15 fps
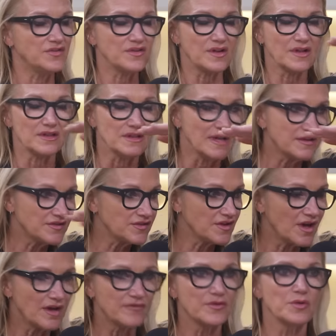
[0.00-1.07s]
let's
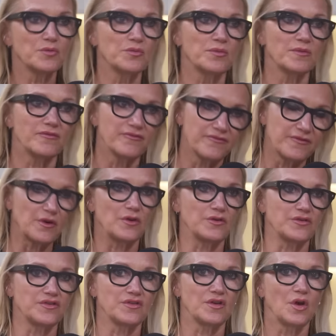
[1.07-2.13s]
cover first,
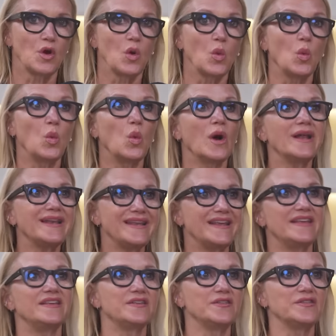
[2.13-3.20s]
what
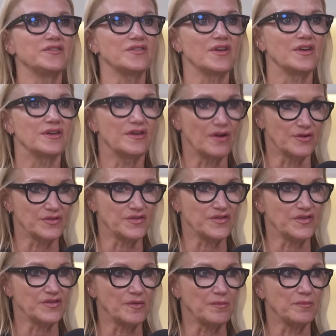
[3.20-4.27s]
is narcissism?
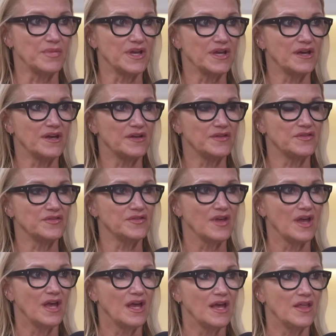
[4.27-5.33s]
Because
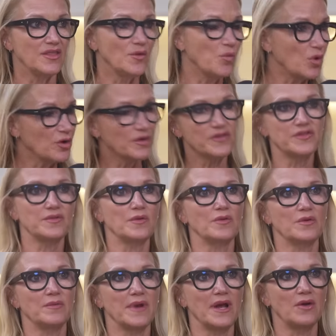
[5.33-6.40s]
the word is thrown
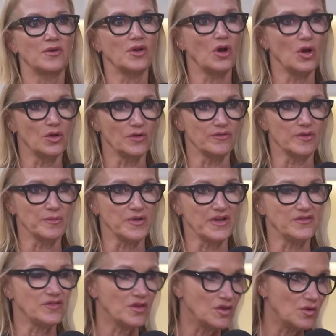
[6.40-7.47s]
around all over the place.
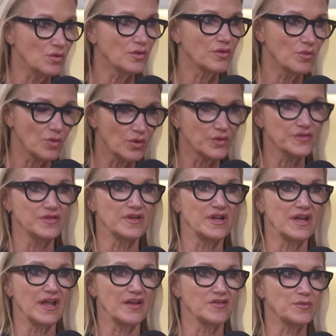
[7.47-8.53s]
You are the world's leading
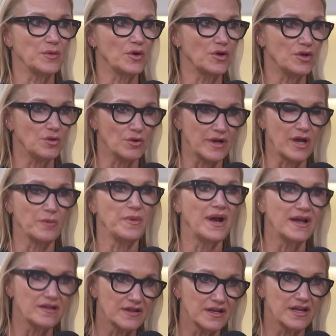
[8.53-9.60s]
expert. You are now
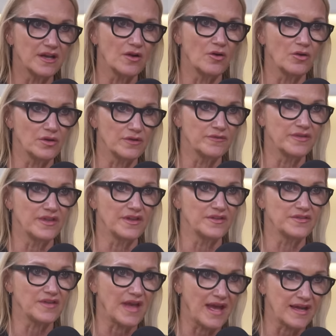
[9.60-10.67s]
piloting all of this
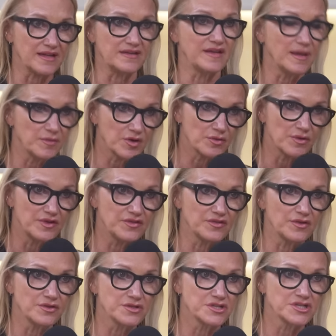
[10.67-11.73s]
academic
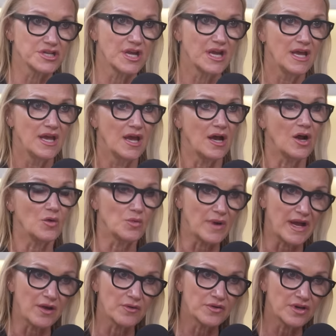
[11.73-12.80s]
research
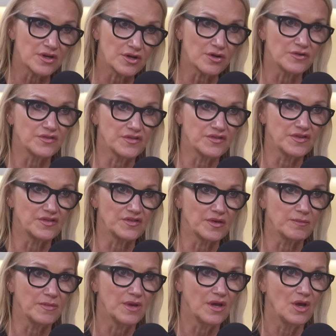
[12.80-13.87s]
around narcissism.
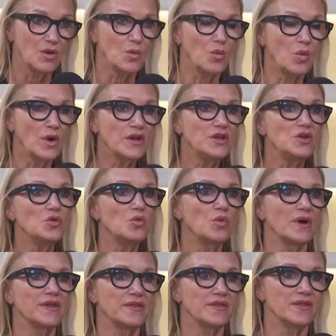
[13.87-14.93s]
What do you want
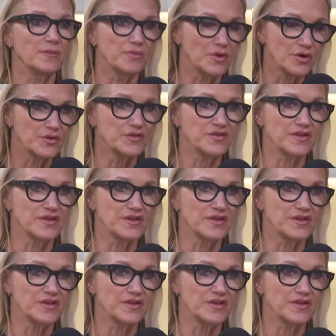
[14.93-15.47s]
the person